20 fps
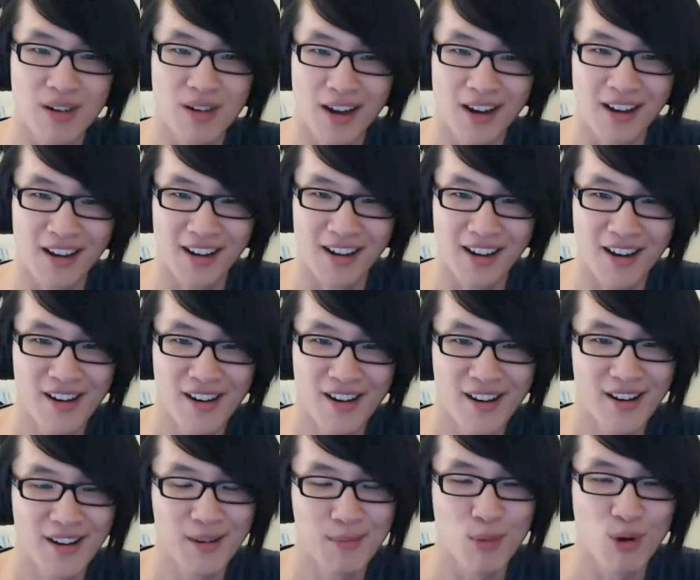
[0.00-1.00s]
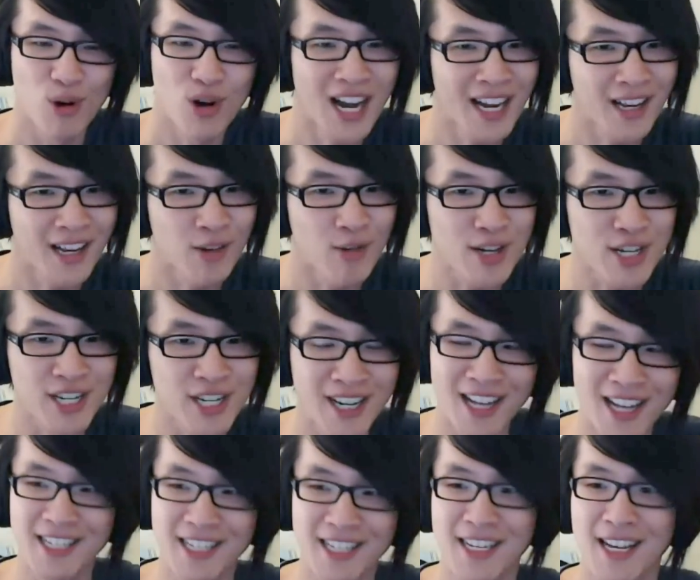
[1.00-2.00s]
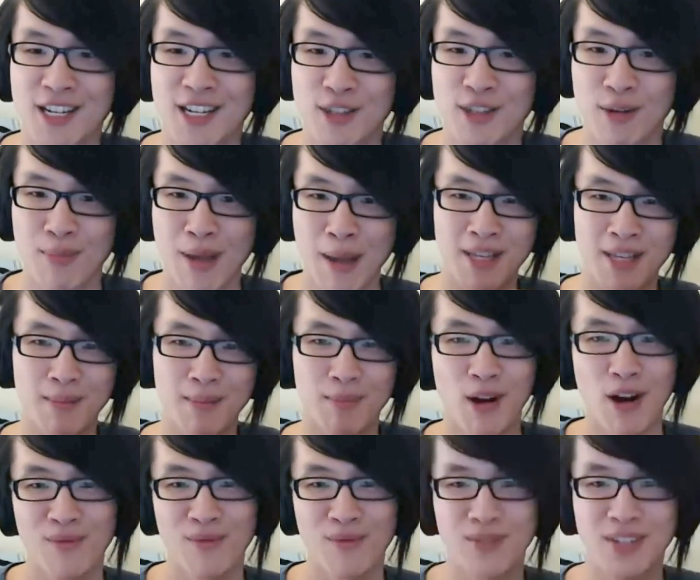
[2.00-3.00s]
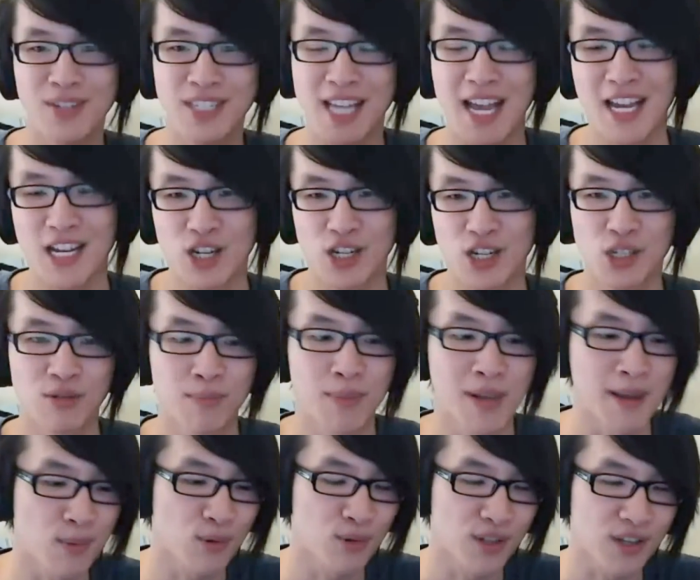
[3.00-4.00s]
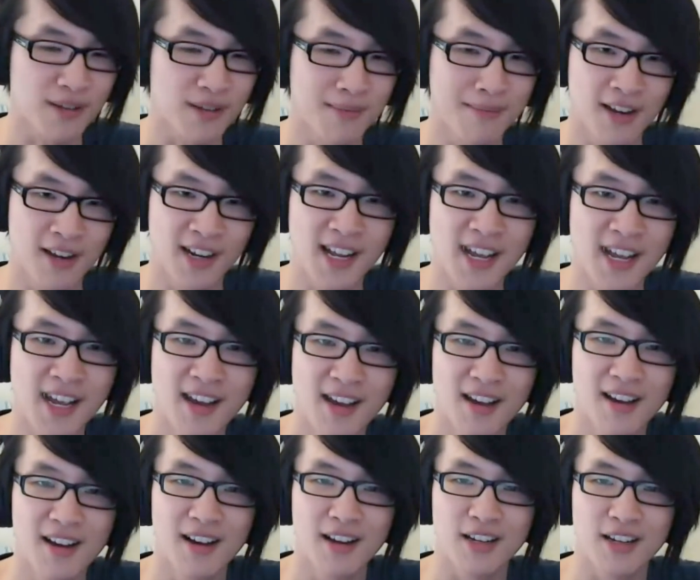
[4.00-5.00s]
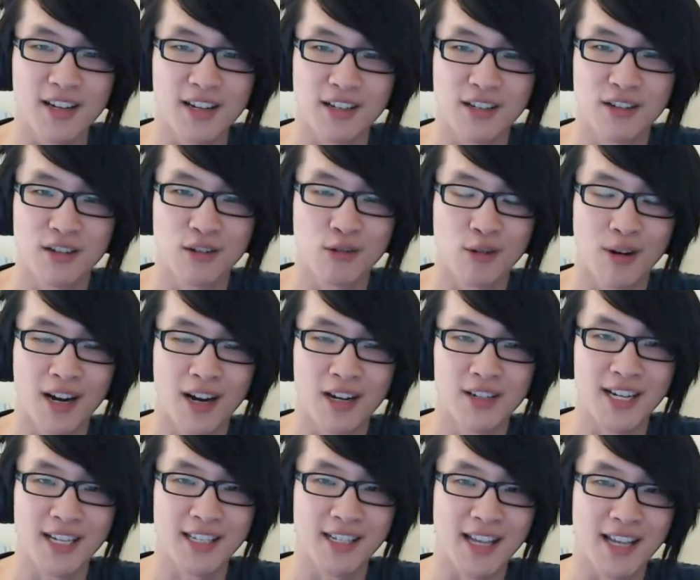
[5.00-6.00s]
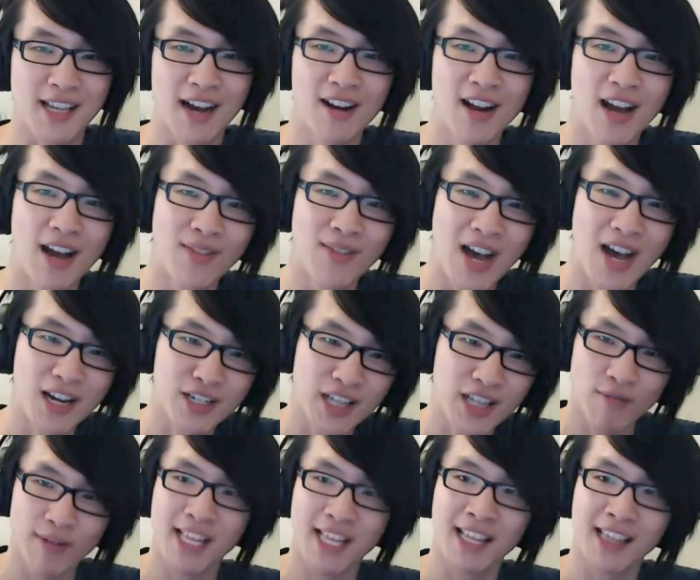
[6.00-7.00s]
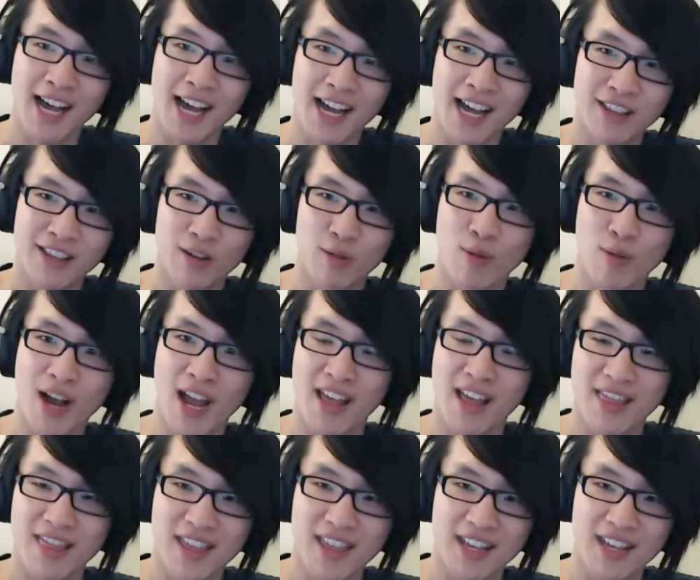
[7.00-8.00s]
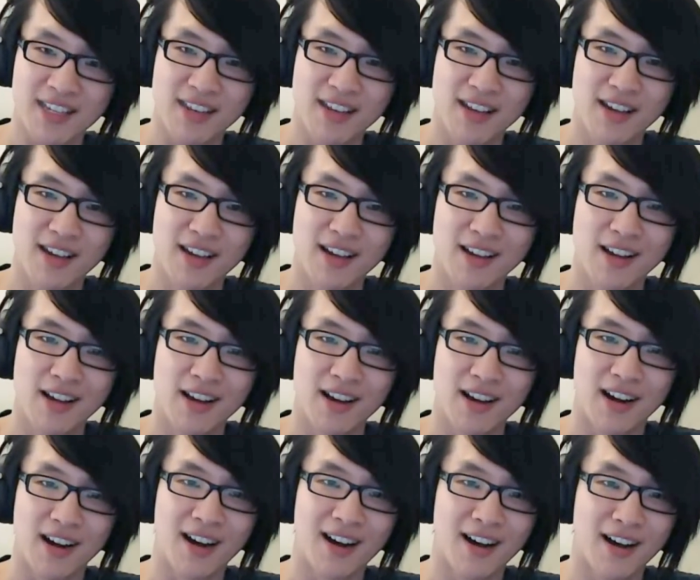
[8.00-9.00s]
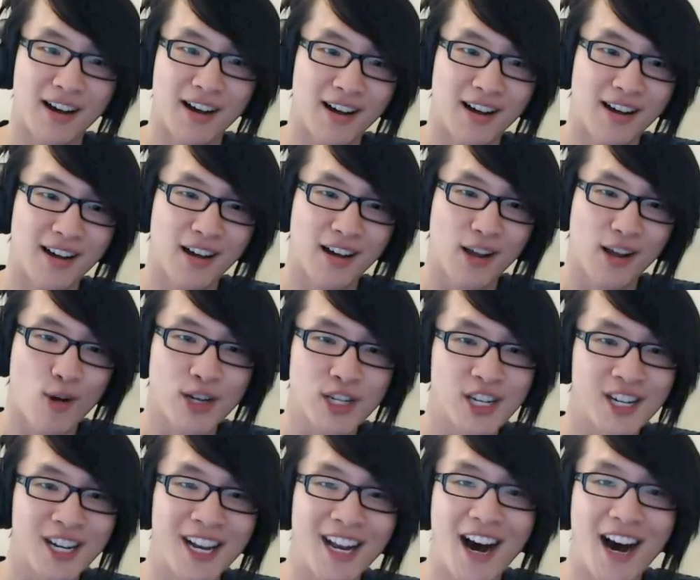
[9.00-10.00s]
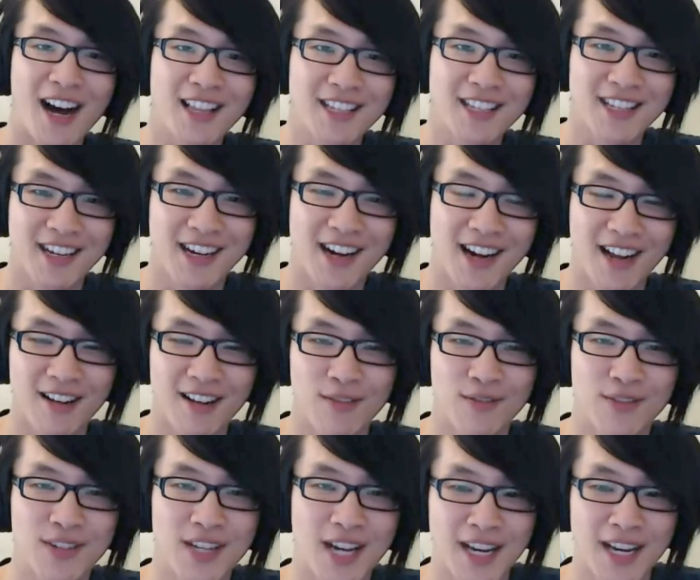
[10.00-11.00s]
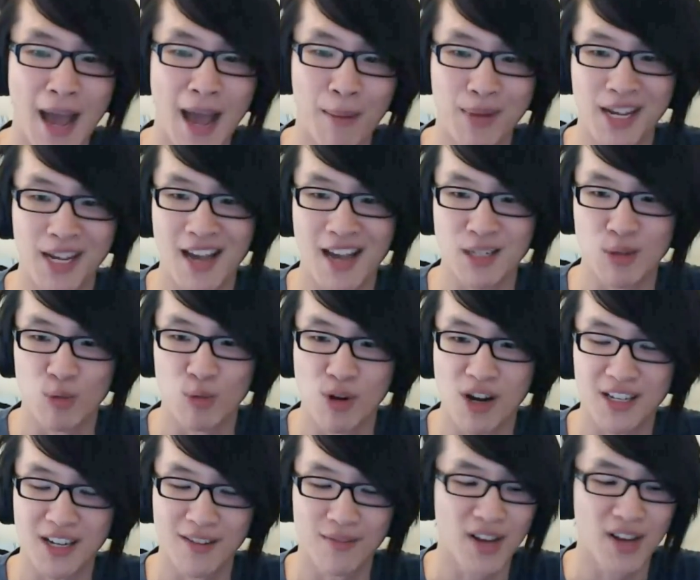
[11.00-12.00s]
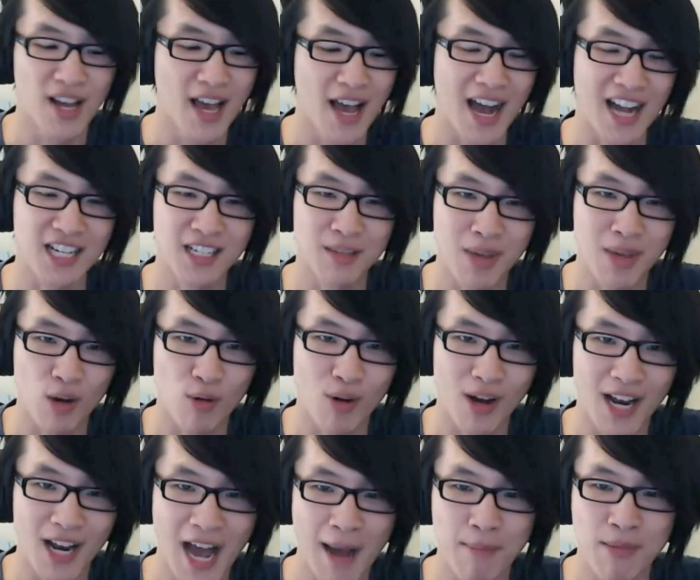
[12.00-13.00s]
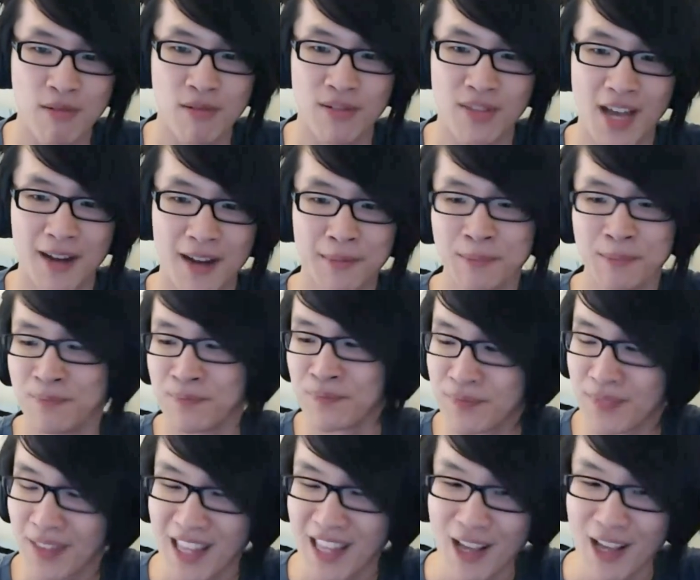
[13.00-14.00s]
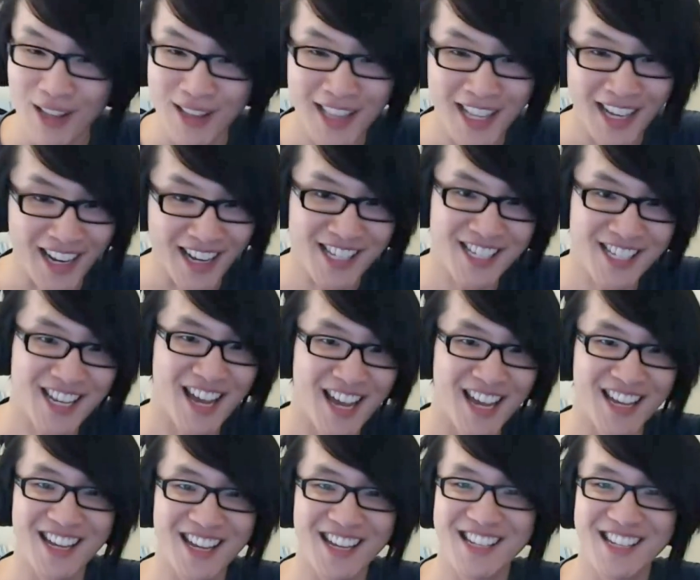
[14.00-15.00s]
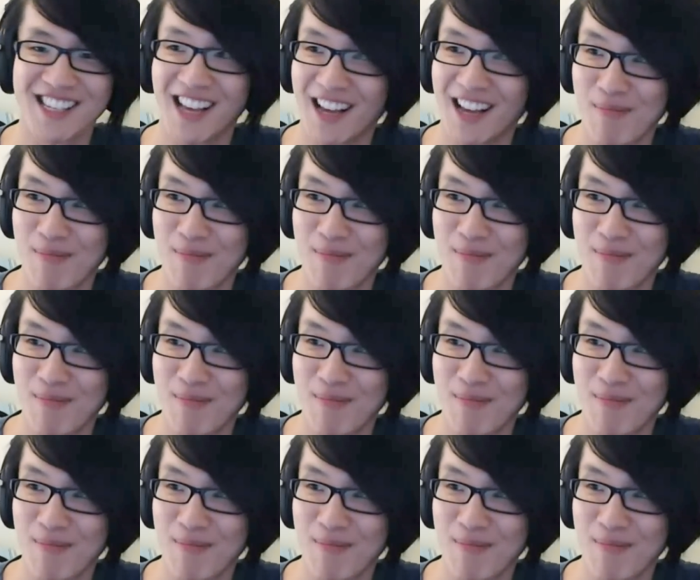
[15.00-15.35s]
uh, more kind of question and answer sessions, or maybe some conversations with people in the community, just to uh, test this out. I've actually really liked the way this uh, question and answer kind of dynamic has worked. I've actually been quite happy with that. The only thing I can say is that